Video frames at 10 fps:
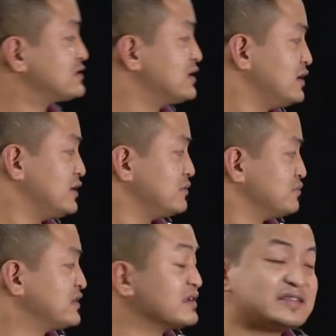
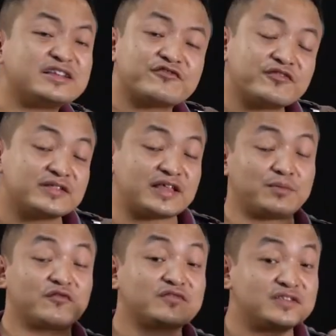the different type
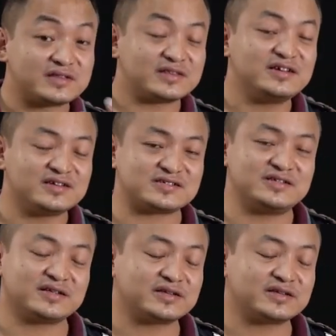of teeth